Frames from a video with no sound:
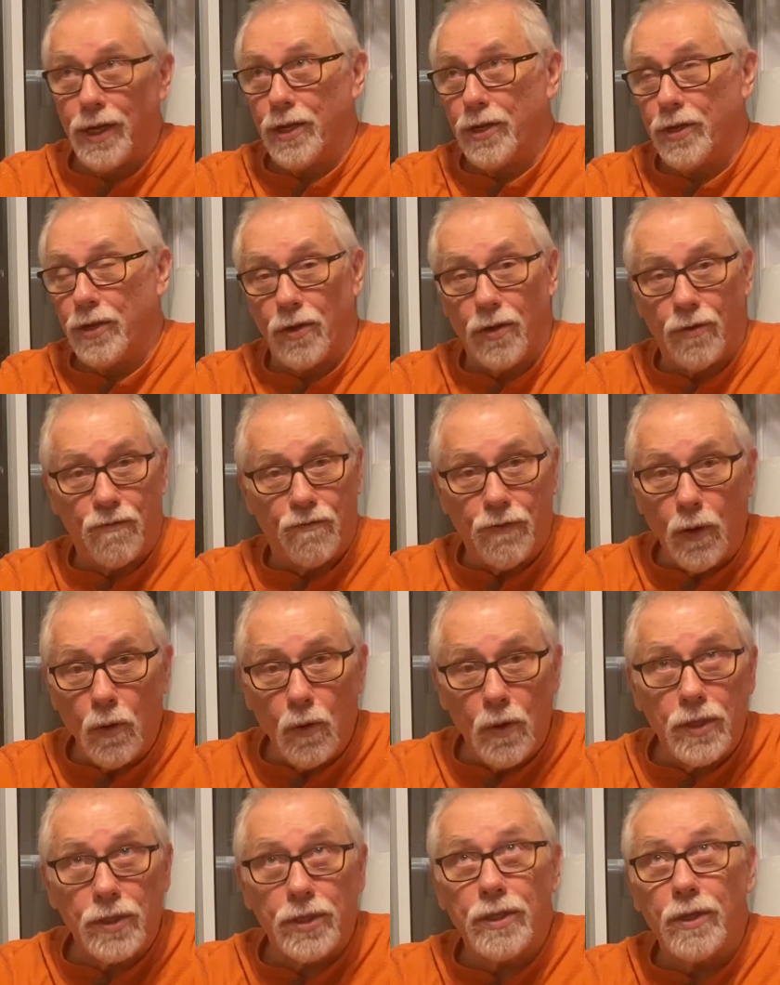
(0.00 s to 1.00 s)
You're
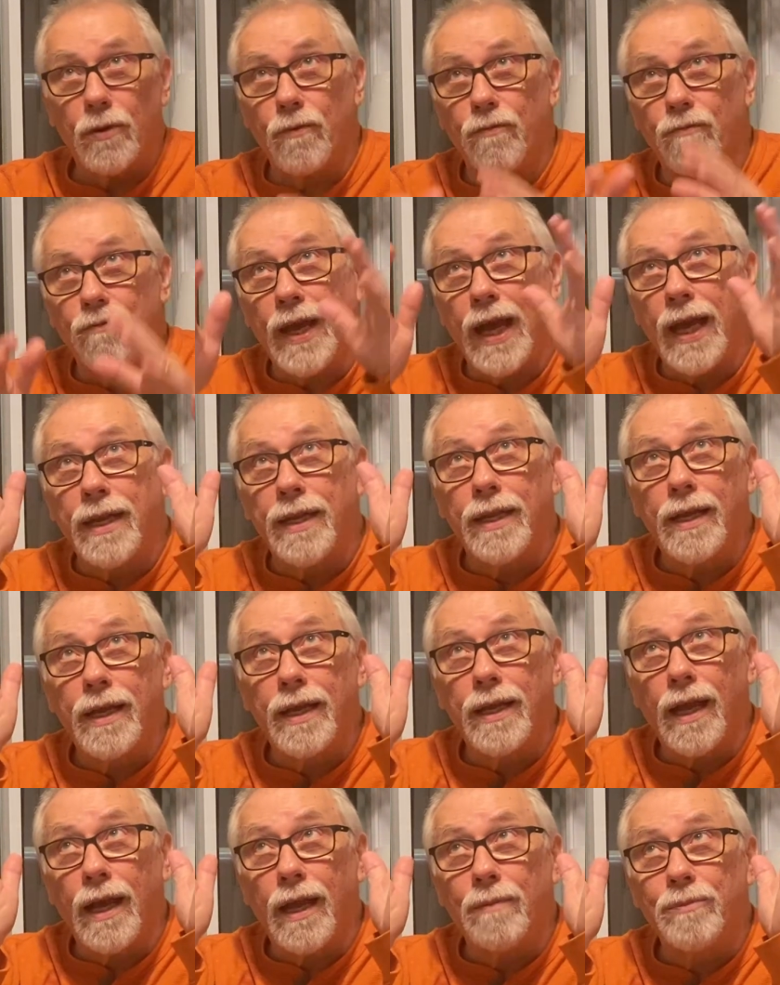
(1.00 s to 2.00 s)
focused on finding
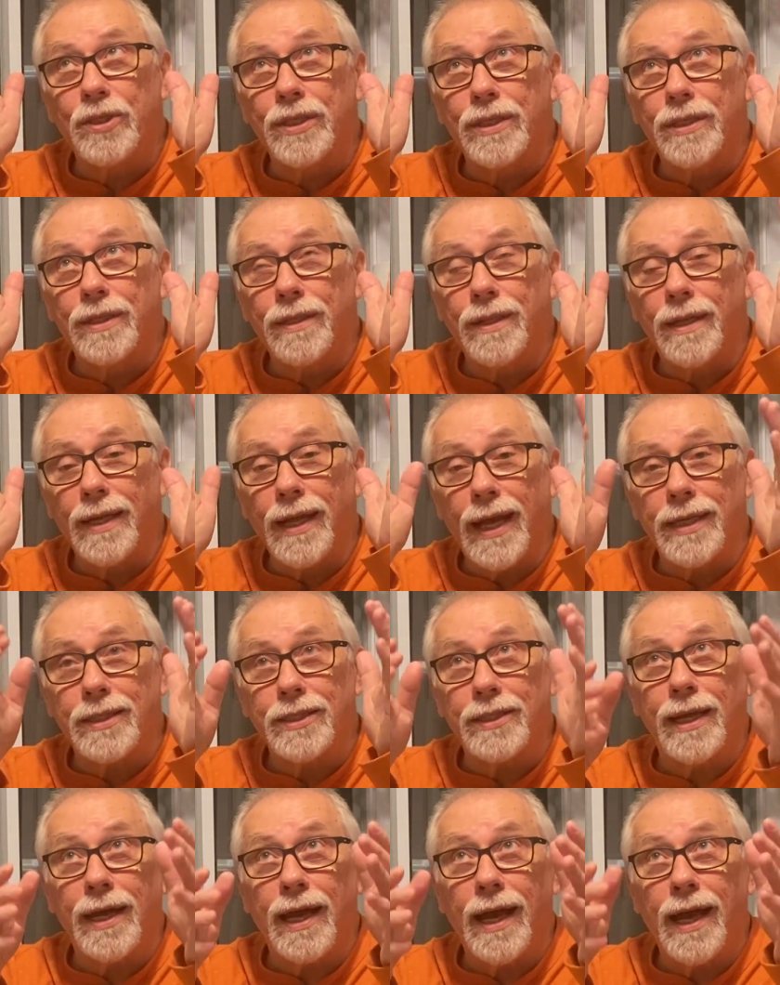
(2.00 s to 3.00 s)
an object in the night
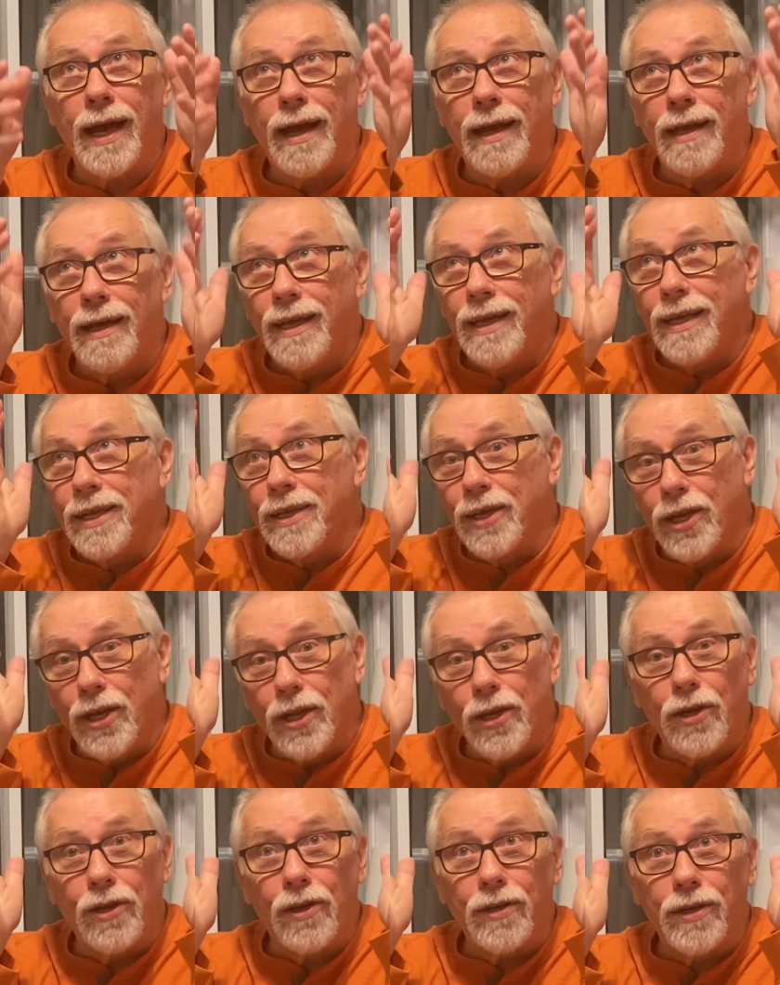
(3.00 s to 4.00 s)
sky,
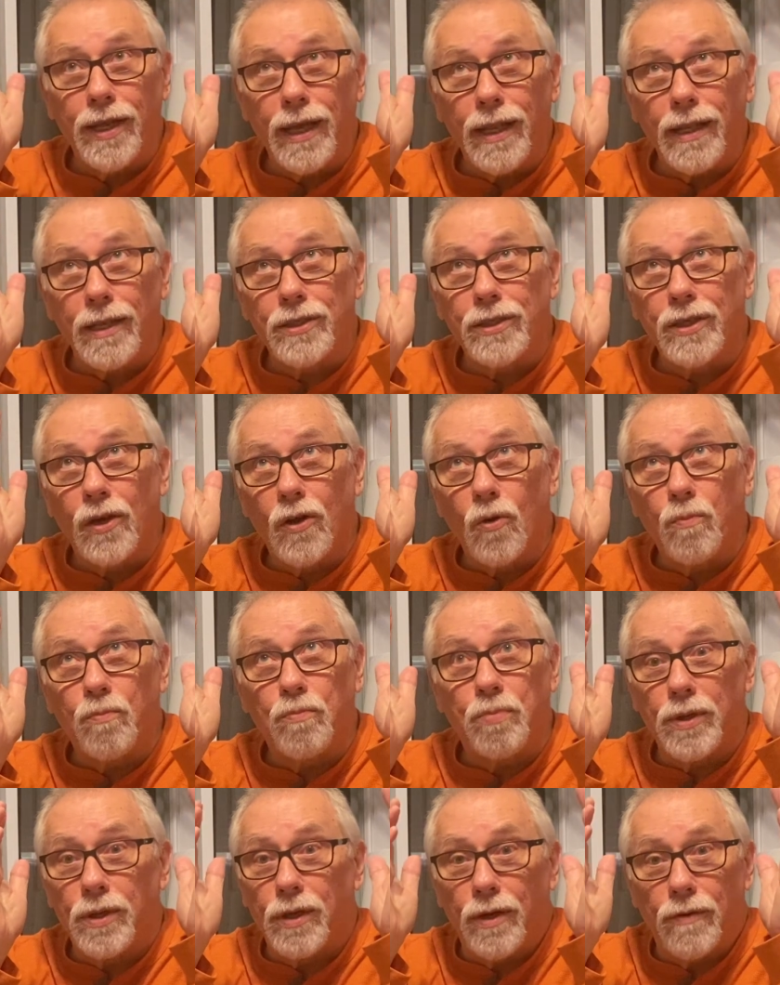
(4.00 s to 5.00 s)
getting your
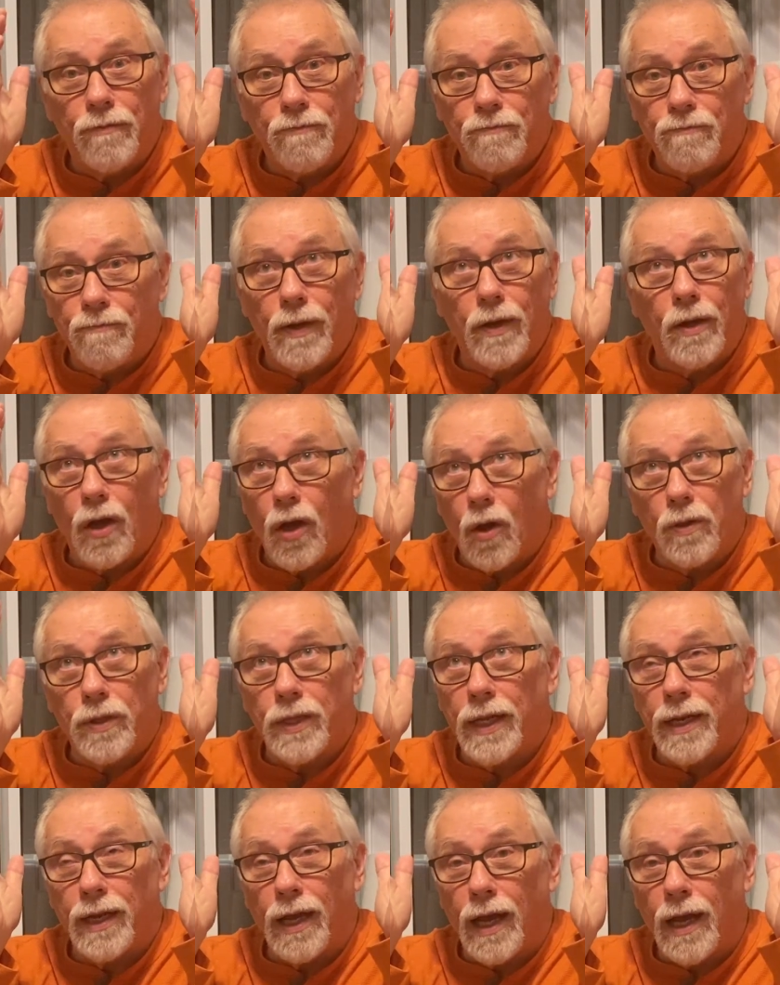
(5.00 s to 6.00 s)
telescope on
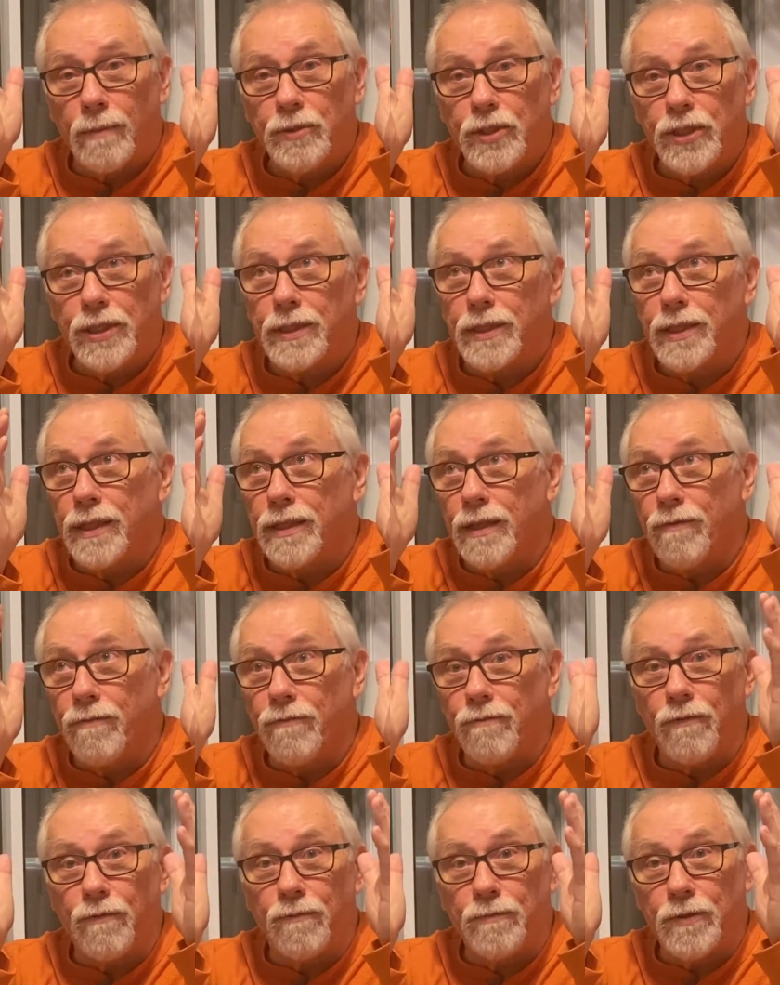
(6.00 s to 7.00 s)
that object, and then
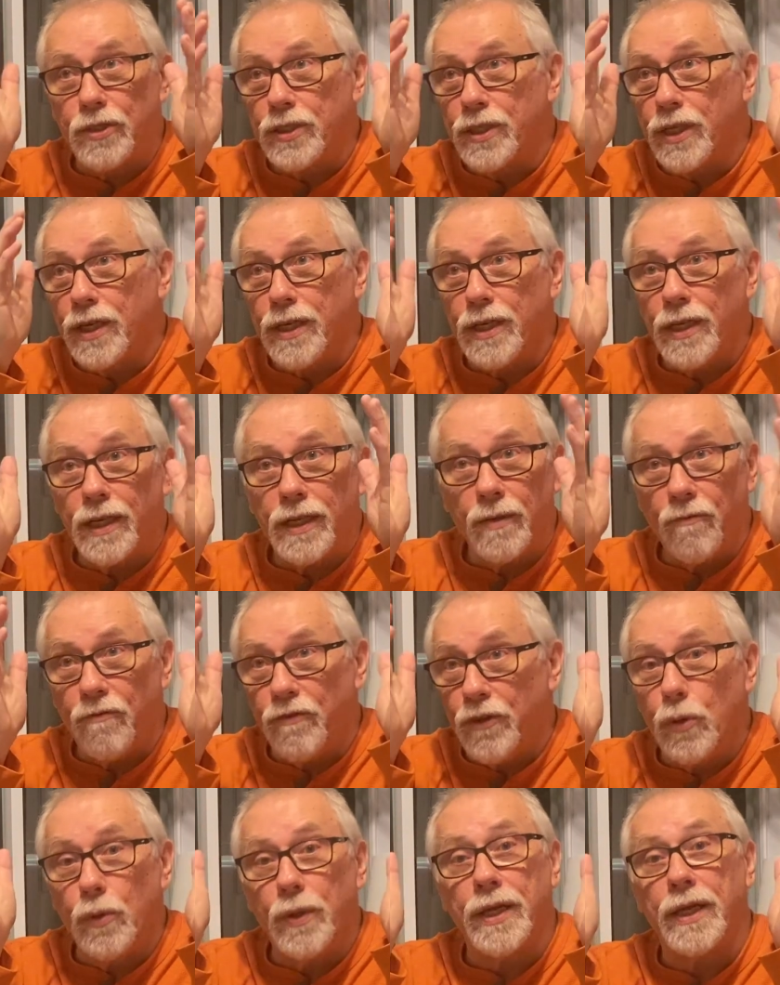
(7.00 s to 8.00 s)
study it,
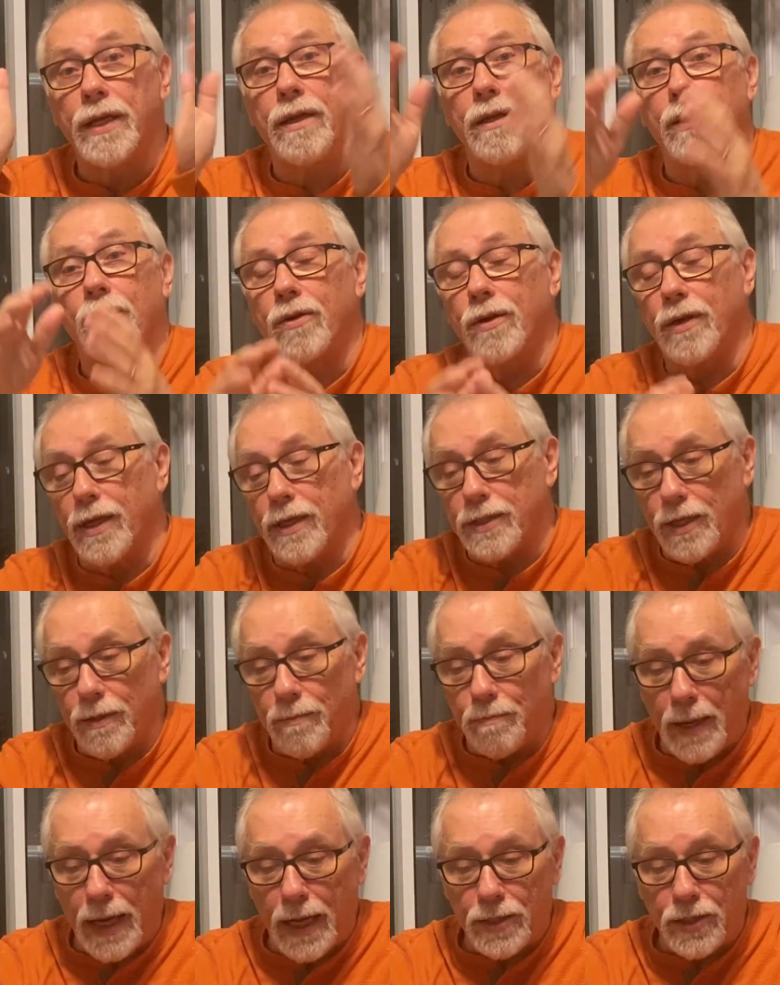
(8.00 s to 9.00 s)
viewing it as
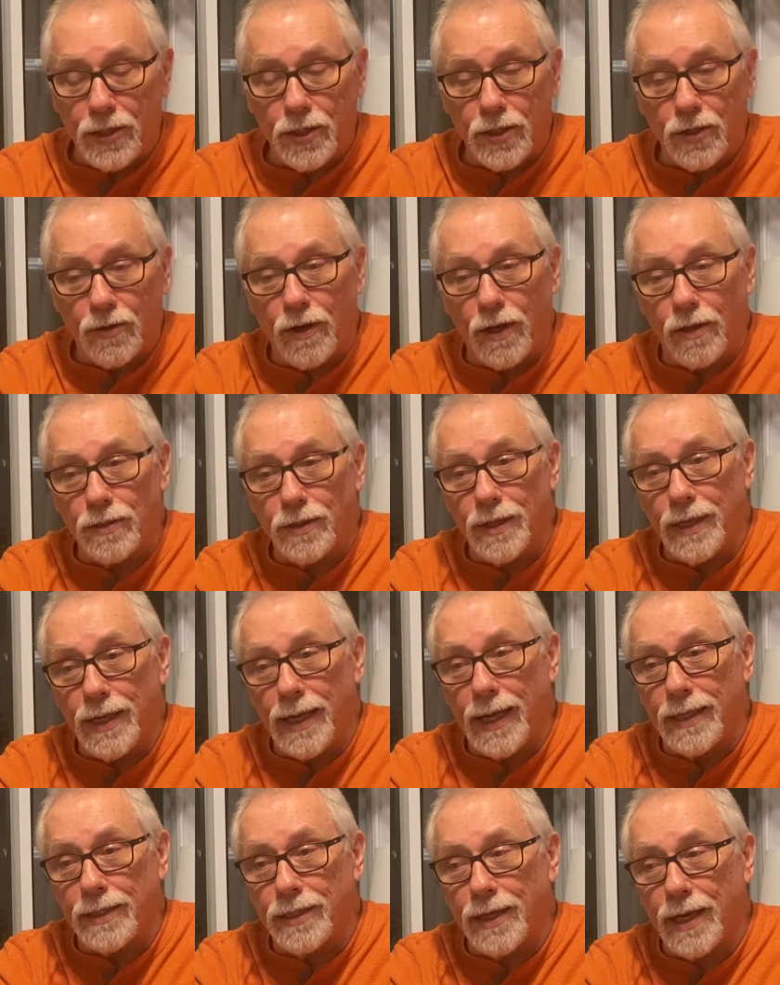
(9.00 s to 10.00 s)
it passes across the
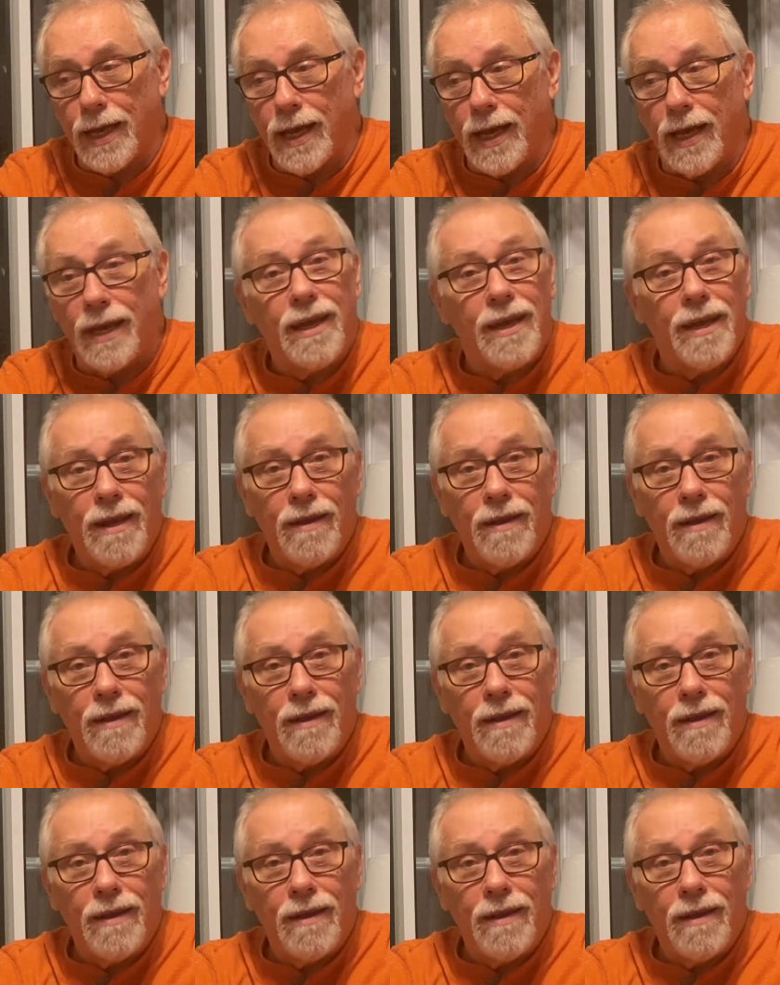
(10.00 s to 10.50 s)
night sky.